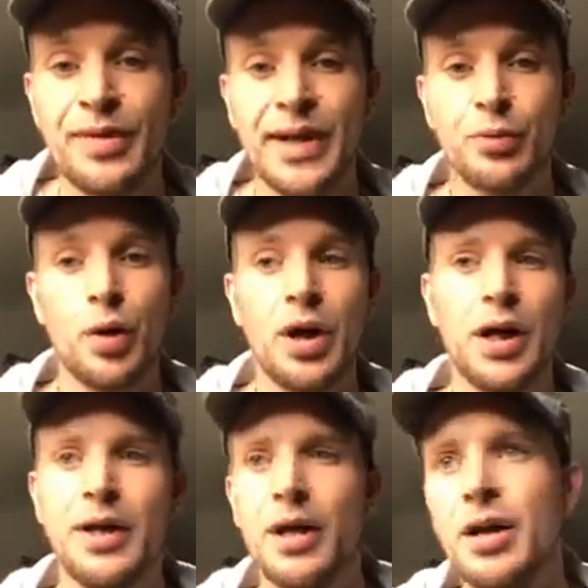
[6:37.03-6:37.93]
We've had,
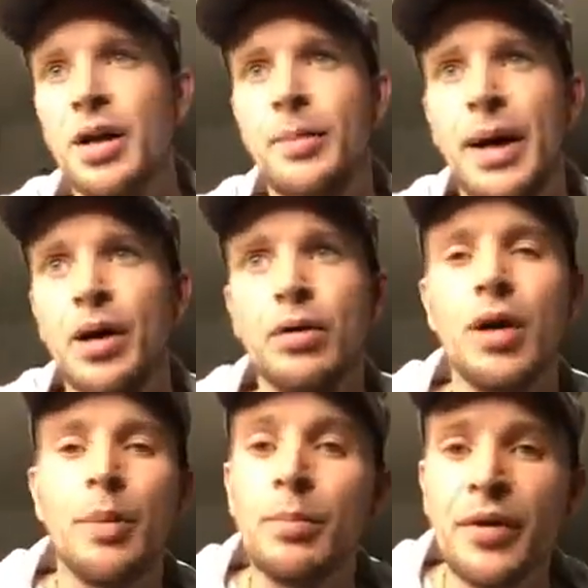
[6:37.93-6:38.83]
what,
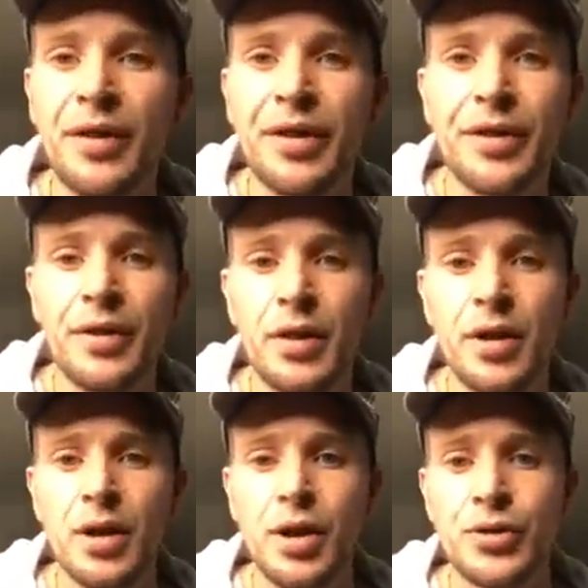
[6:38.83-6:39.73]
about a month
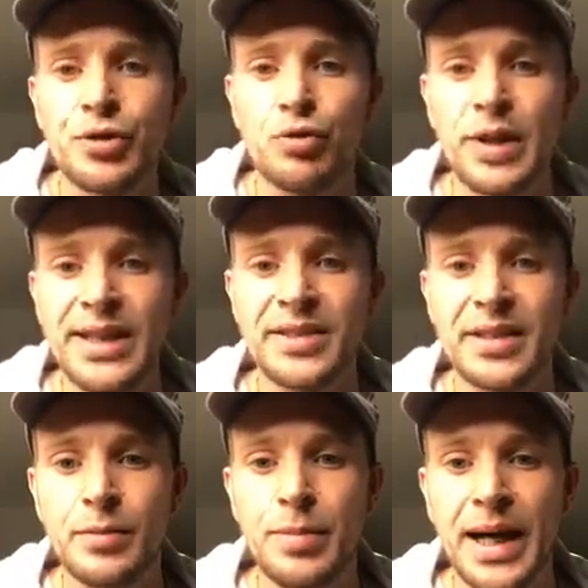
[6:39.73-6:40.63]
to really
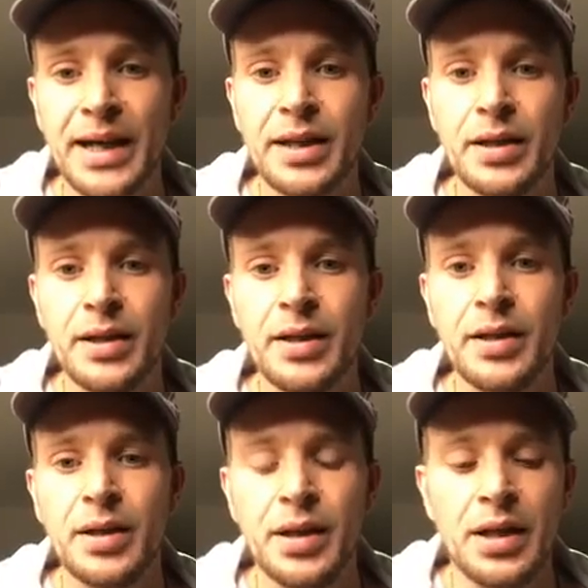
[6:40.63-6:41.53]
sit back
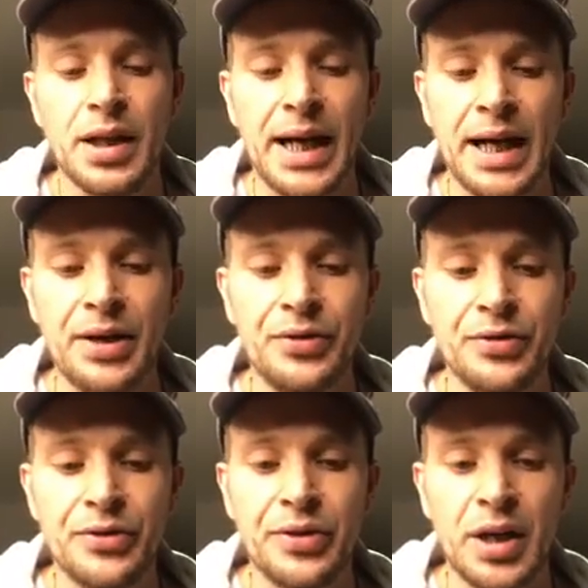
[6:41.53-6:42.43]

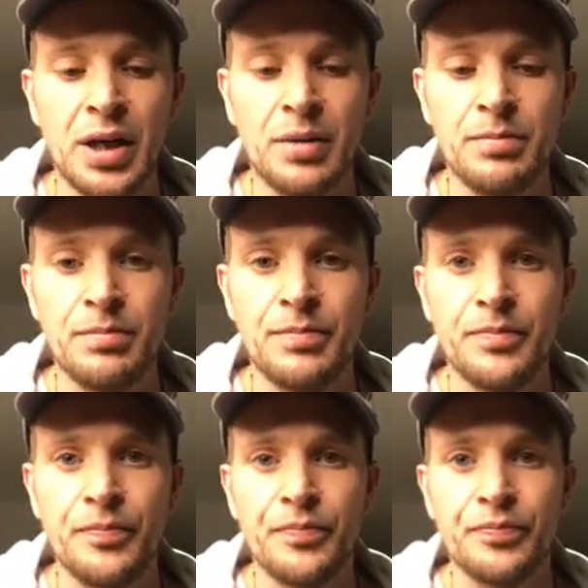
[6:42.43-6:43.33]
and...
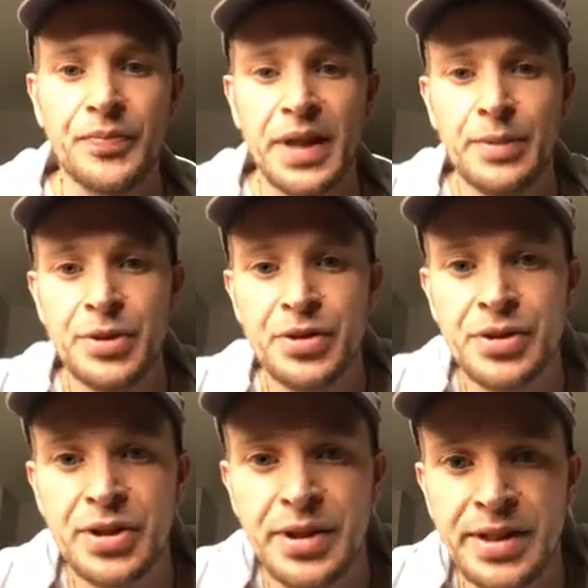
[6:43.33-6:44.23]
let me
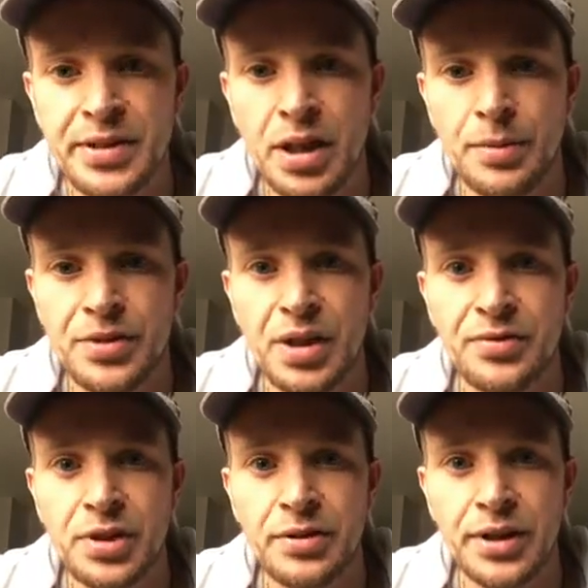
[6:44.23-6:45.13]
just turn these comments
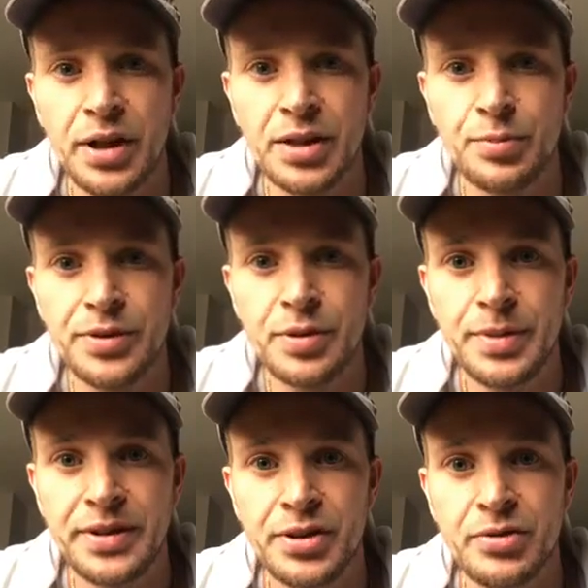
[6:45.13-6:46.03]
off. Sorry, guys, but it's
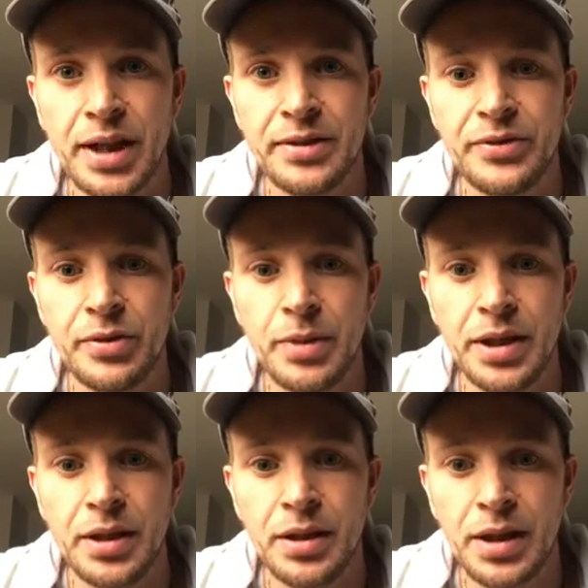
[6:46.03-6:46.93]
a bit distracting to
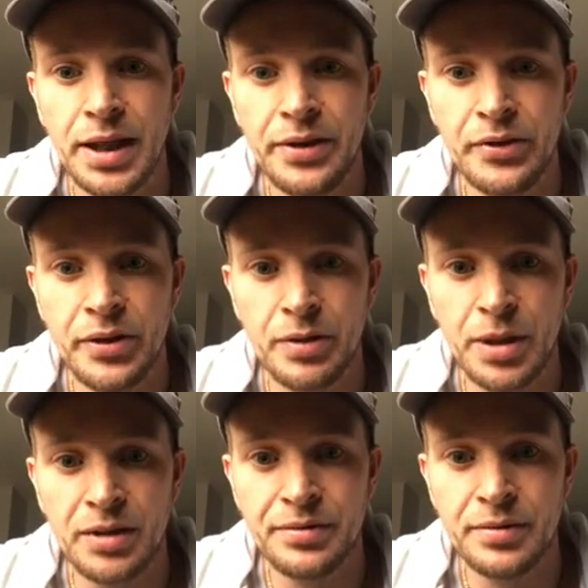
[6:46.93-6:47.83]
me. How do you turn
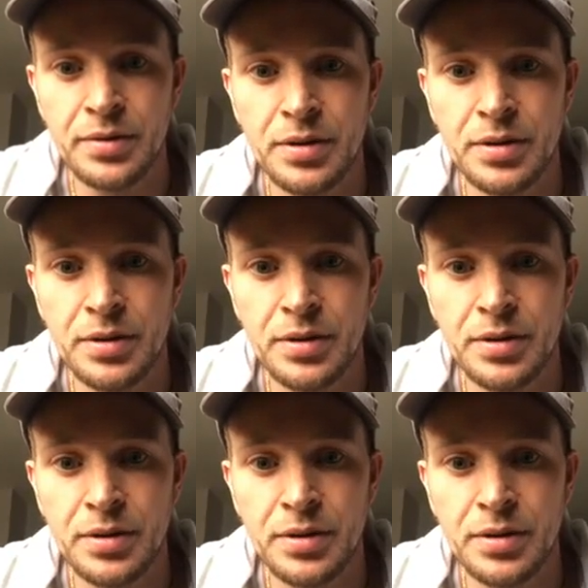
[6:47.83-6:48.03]
them off?